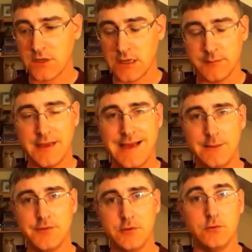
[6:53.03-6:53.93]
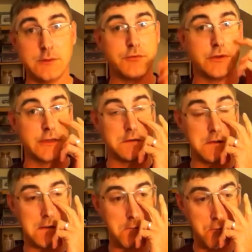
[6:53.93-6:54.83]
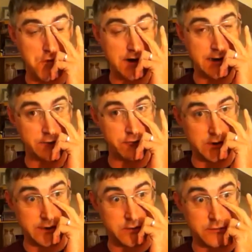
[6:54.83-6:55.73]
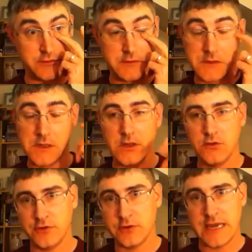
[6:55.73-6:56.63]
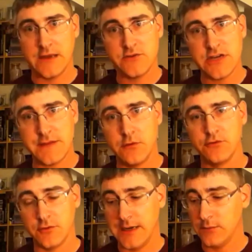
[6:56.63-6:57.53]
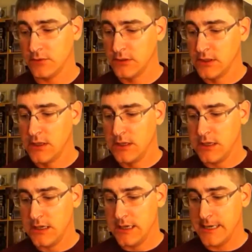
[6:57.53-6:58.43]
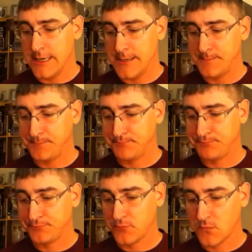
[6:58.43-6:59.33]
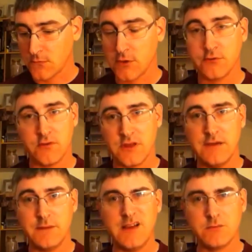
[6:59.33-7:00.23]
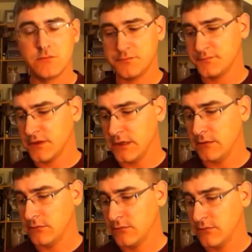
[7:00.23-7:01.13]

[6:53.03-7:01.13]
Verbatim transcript: it's absolutely brilliant. Really is really good. So yeah, check those two out. Because, uh, I've, you know,